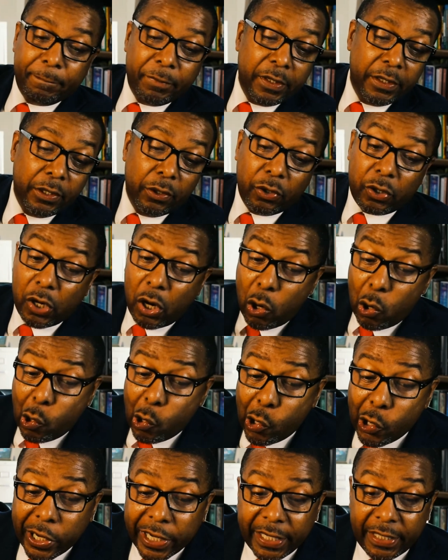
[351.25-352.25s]
your
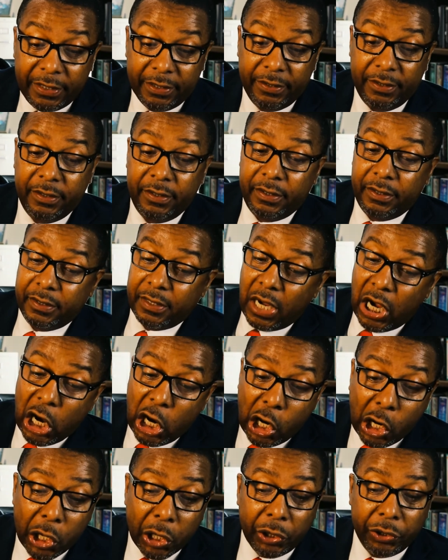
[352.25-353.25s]
coins,
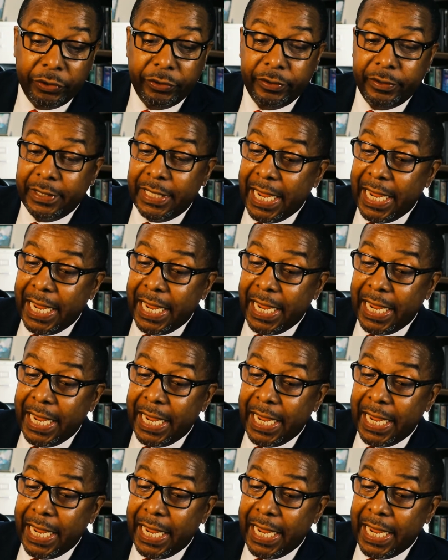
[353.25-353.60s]
art,